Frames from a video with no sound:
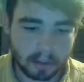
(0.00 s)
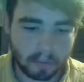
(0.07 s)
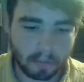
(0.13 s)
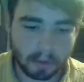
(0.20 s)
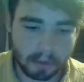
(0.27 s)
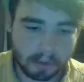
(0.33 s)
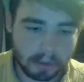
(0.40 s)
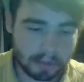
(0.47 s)

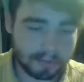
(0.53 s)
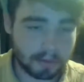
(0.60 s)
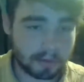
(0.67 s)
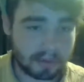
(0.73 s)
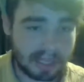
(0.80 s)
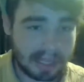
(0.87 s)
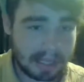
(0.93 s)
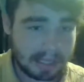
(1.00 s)
We're the
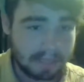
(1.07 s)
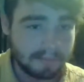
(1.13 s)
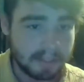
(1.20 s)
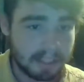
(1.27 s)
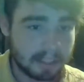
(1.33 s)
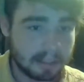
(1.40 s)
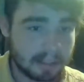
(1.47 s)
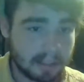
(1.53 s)
universe
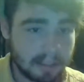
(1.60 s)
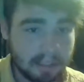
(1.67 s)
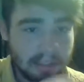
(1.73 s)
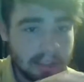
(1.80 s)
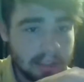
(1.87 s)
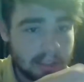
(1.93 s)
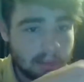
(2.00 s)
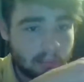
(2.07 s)
living
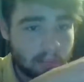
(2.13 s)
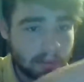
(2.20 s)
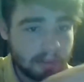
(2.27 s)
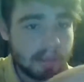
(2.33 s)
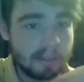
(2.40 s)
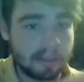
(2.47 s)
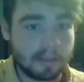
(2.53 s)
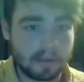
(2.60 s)

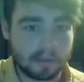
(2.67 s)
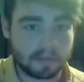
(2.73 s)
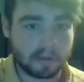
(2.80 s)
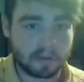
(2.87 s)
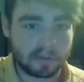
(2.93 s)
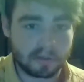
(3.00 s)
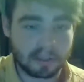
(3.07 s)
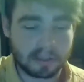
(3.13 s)
within the
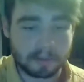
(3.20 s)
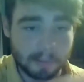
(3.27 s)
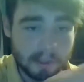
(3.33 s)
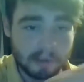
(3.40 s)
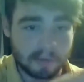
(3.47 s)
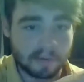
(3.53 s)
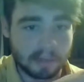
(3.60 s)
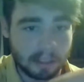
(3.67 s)
universe,
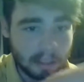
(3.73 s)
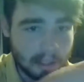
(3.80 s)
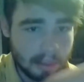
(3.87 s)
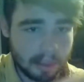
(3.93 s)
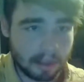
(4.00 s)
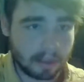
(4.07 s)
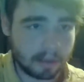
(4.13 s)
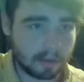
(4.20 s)
experiencing
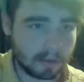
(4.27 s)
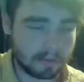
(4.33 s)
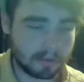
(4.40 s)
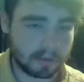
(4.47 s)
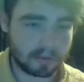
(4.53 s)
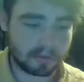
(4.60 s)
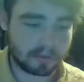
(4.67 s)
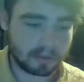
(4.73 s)
the
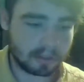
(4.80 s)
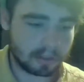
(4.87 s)
universe.